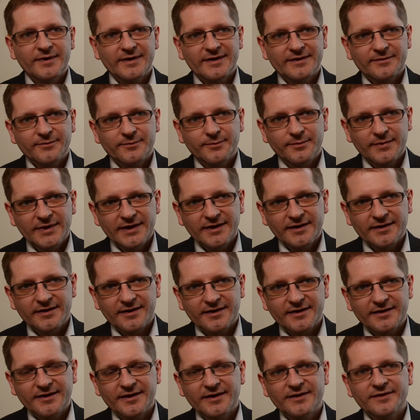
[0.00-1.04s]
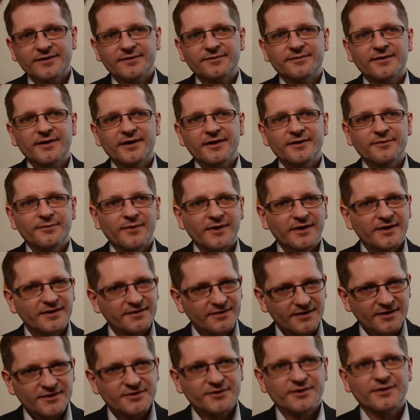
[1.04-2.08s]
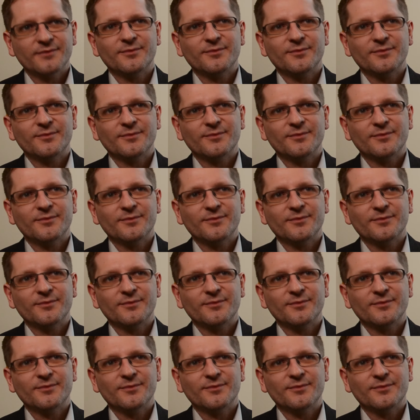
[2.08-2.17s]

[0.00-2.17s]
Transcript: We identified one essential